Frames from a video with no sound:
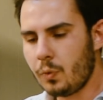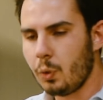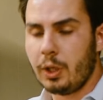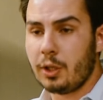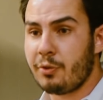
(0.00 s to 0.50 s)

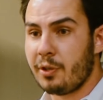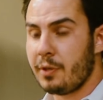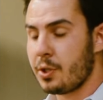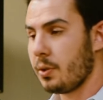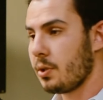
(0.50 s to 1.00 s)
we look for the
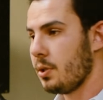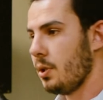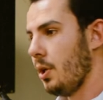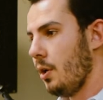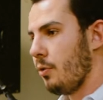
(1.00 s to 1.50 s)
visuals.
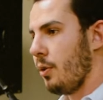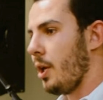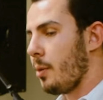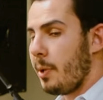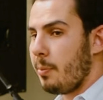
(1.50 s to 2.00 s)
For
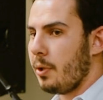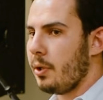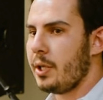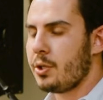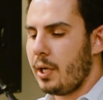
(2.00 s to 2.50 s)
other people,
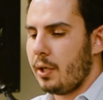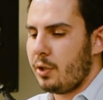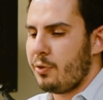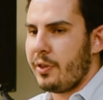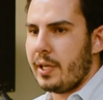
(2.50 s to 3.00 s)
they try and
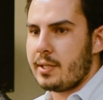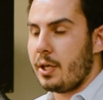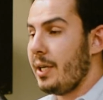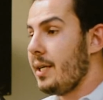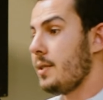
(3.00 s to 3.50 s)
look for things that
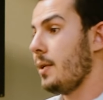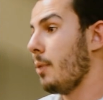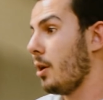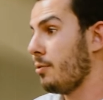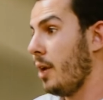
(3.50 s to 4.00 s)
are easily
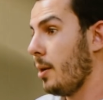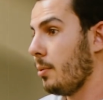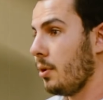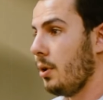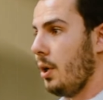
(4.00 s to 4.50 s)

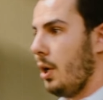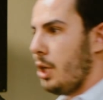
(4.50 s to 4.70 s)
modifiable,